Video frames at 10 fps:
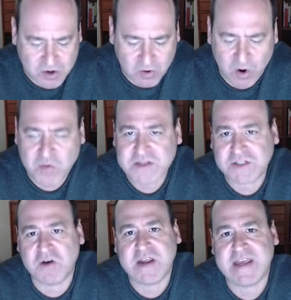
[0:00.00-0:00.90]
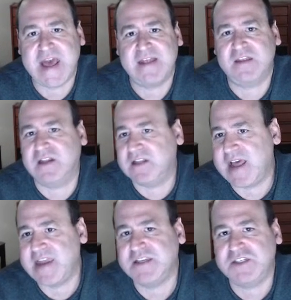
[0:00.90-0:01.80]
always going to get the
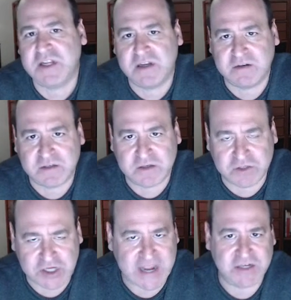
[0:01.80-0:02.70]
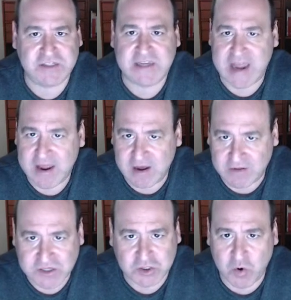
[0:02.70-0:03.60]
latest changes
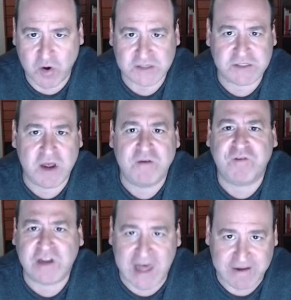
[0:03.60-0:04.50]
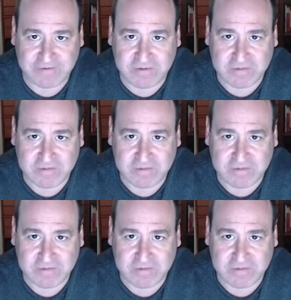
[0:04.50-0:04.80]
on this course for life.